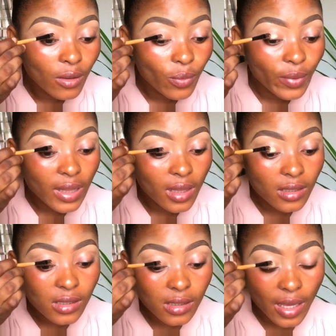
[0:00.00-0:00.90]
with the
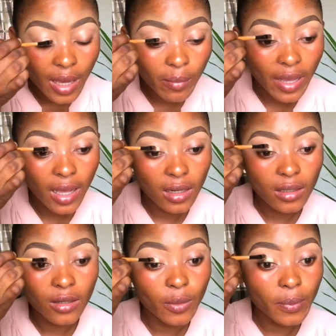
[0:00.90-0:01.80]
same LA
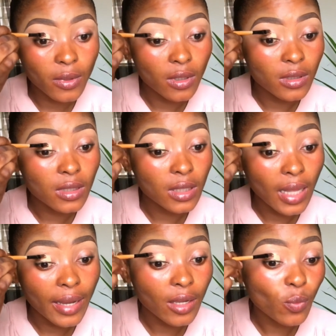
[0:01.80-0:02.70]
Girl Pro
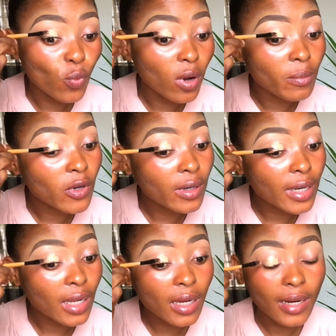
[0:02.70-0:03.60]
Concealer in Warm
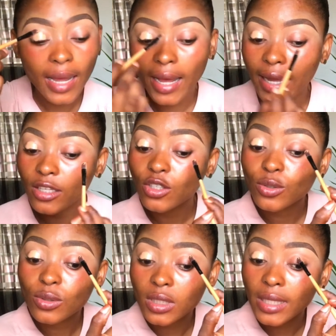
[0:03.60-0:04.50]
Honey that I
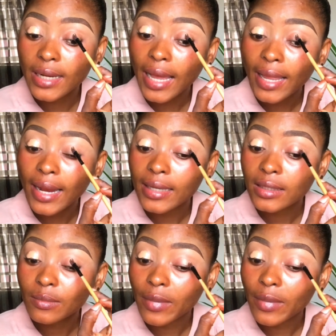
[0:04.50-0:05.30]
use in highlighting my